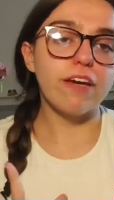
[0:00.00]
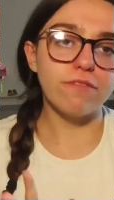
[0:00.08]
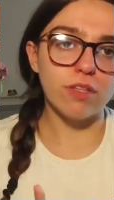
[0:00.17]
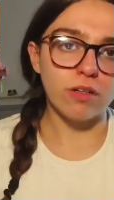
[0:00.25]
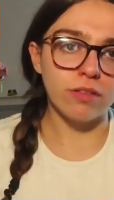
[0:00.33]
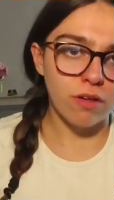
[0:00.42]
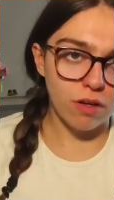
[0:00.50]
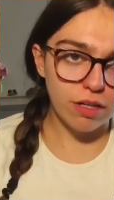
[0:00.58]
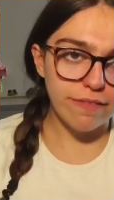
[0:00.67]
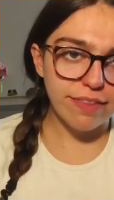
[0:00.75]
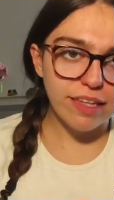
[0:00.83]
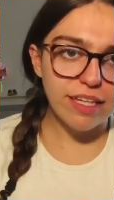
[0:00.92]
we have done all
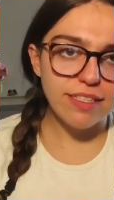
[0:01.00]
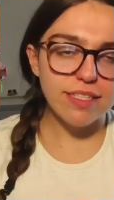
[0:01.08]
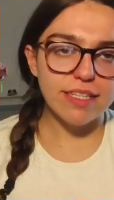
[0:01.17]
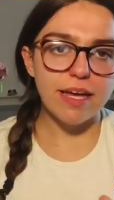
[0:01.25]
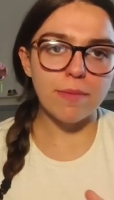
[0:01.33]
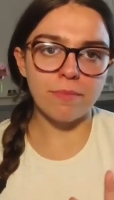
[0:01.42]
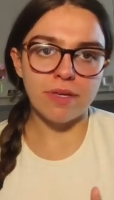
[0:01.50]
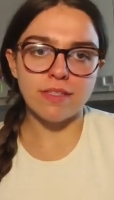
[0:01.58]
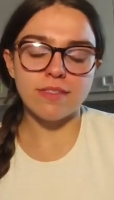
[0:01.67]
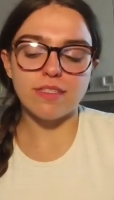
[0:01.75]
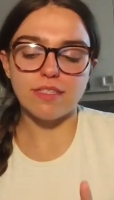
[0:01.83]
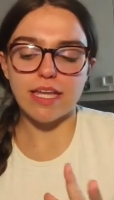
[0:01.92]
of this, that
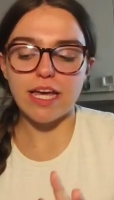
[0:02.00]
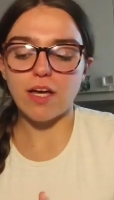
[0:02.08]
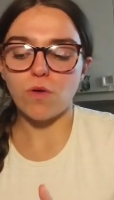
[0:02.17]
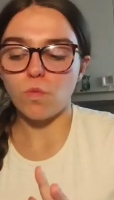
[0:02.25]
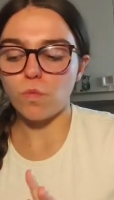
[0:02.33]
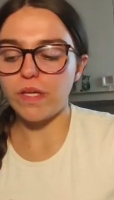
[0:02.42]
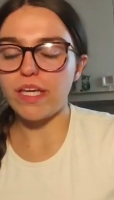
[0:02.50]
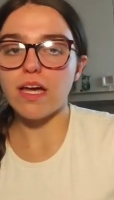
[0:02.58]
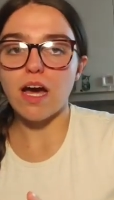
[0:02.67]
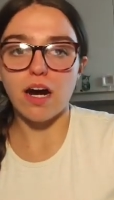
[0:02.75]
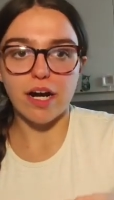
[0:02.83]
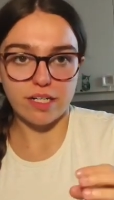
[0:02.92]
means that
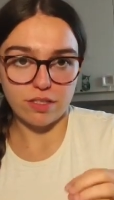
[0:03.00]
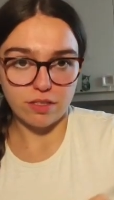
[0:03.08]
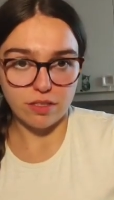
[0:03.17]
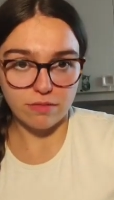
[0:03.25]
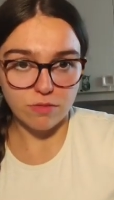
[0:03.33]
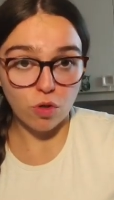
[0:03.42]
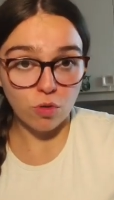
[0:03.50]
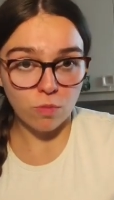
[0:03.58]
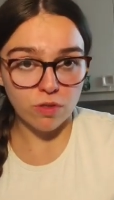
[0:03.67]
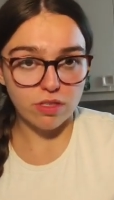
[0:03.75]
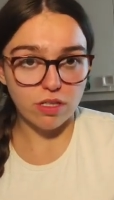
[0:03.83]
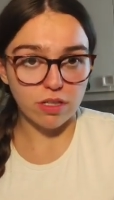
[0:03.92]
we are
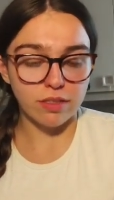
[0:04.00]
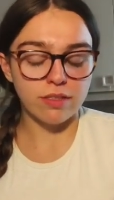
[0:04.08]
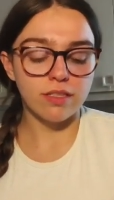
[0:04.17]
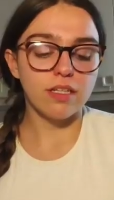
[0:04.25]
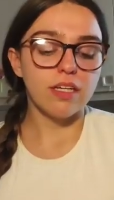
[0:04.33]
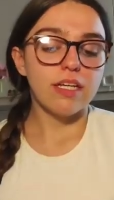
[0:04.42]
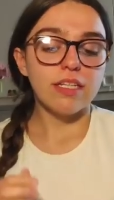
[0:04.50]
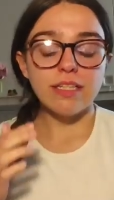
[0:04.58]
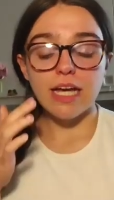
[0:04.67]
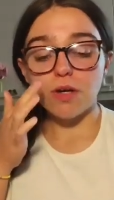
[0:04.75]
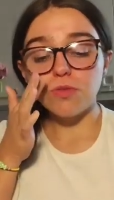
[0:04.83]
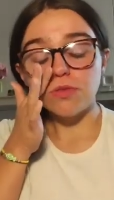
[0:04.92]
almost done.
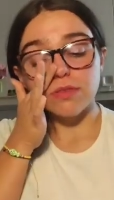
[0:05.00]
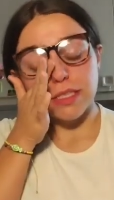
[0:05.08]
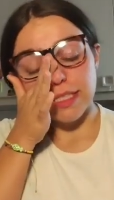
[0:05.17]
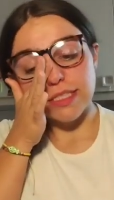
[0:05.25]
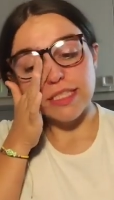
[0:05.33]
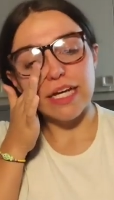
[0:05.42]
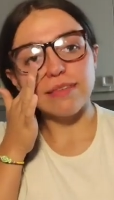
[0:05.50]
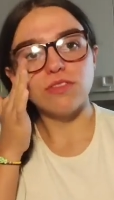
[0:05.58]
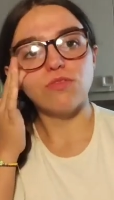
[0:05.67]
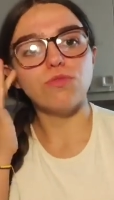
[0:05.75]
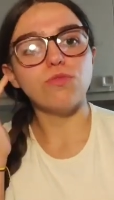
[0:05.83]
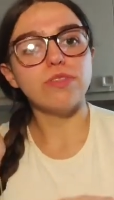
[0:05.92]
Now it's time
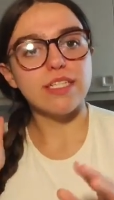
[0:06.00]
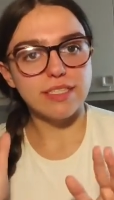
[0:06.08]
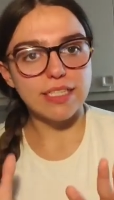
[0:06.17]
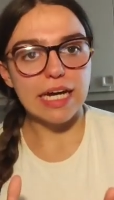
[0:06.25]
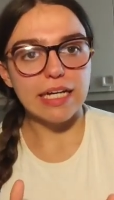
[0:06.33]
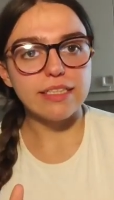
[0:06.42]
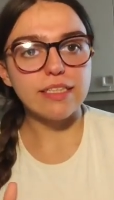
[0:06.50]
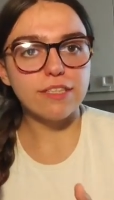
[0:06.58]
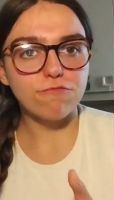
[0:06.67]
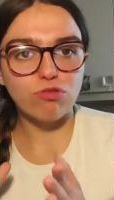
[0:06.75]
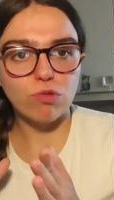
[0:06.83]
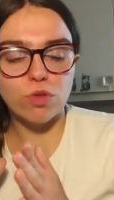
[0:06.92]
to decide
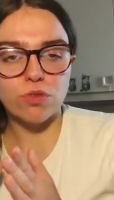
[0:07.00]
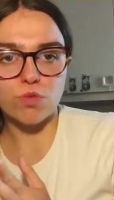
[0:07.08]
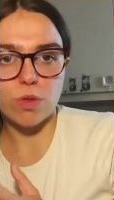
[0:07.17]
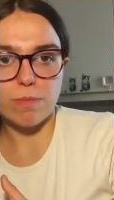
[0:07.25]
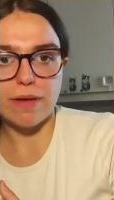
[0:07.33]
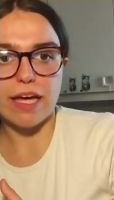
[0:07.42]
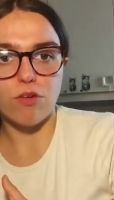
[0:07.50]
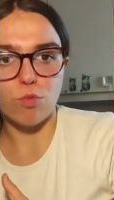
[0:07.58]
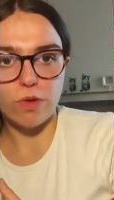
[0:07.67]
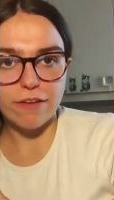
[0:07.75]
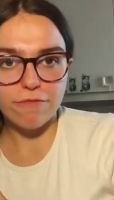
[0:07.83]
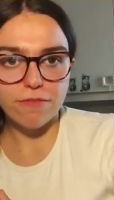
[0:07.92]
if we want to apply
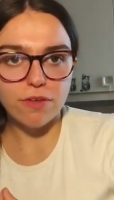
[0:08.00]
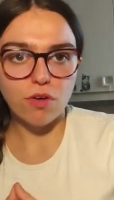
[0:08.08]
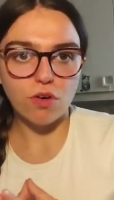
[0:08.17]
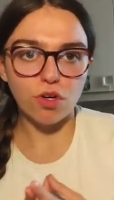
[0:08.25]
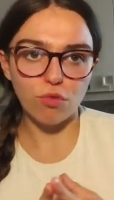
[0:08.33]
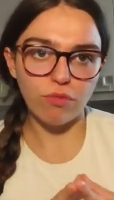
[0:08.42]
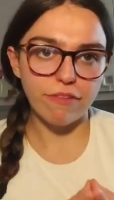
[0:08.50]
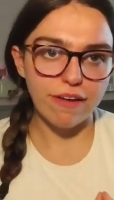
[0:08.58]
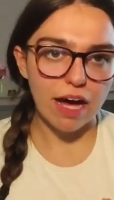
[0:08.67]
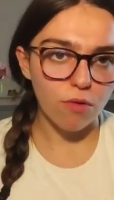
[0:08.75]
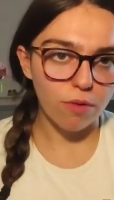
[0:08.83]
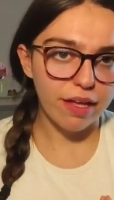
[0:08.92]
with or
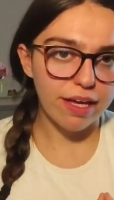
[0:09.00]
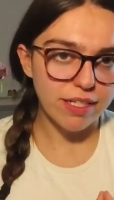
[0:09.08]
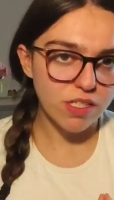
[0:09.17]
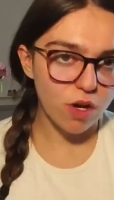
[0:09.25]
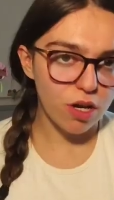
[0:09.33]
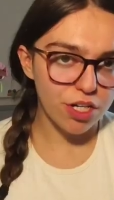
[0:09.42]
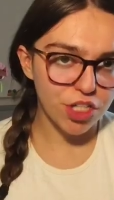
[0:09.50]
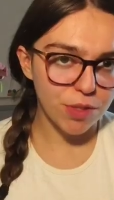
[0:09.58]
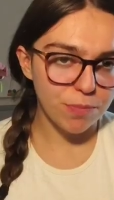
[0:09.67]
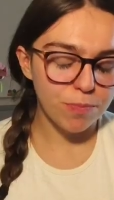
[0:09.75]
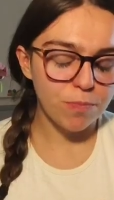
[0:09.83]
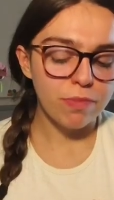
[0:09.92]
without a
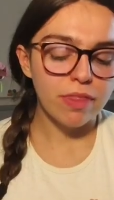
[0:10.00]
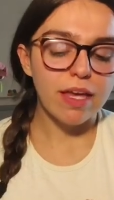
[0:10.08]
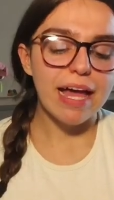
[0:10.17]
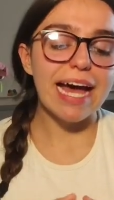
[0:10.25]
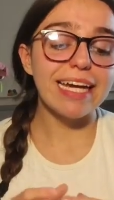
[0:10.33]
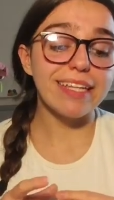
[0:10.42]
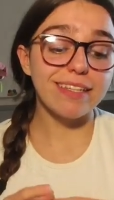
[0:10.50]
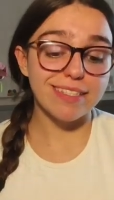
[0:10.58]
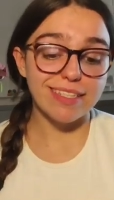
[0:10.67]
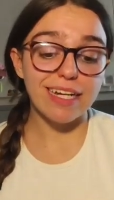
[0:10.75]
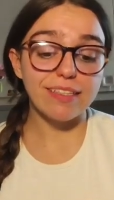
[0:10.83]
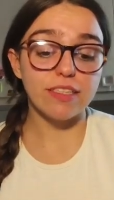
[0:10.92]
scholarship. I
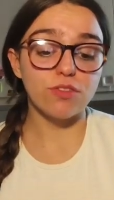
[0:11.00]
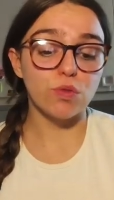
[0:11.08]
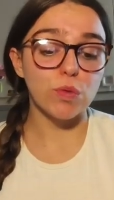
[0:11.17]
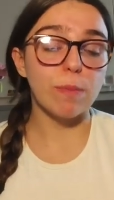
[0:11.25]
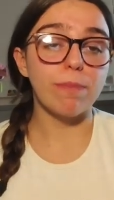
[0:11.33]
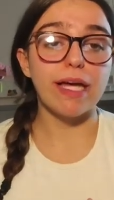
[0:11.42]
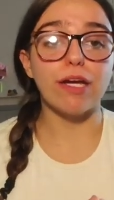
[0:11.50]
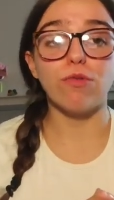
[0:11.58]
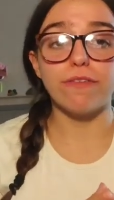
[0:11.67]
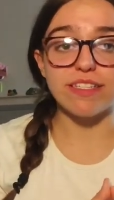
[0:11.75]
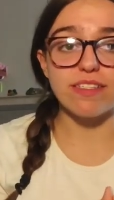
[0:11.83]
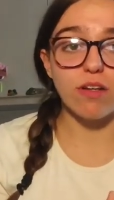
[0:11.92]
decided to apply
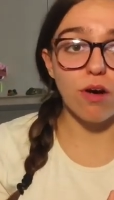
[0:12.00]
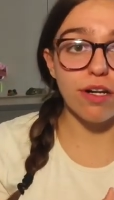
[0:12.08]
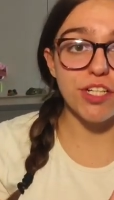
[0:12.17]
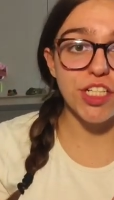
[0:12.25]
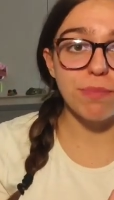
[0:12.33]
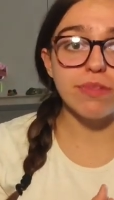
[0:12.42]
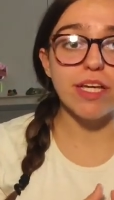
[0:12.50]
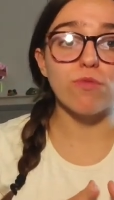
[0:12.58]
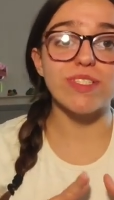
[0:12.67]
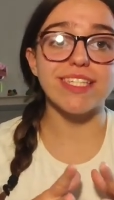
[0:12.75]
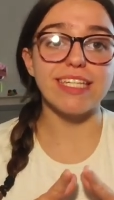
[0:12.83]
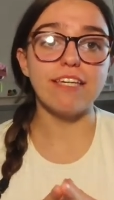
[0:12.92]
with a scholarship that
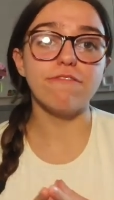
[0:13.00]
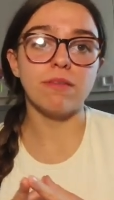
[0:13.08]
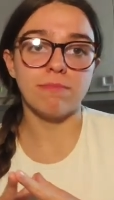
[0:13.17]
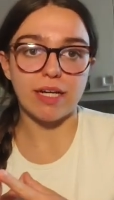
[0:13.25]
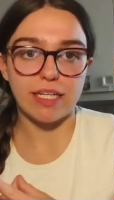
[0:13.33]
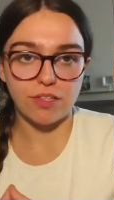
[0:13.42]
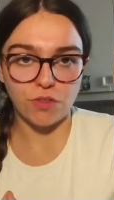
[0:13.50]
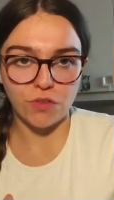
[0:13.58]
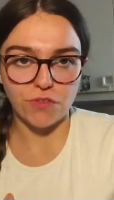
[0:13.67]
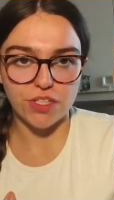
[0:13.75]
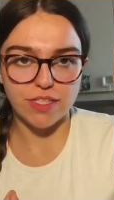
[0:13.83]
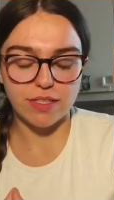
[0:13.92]
was given by the
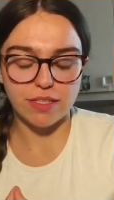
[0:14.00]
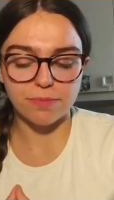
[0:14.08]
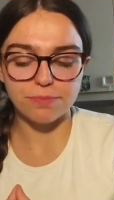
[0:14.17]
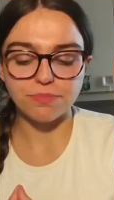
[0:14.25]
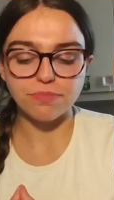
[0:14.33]
university.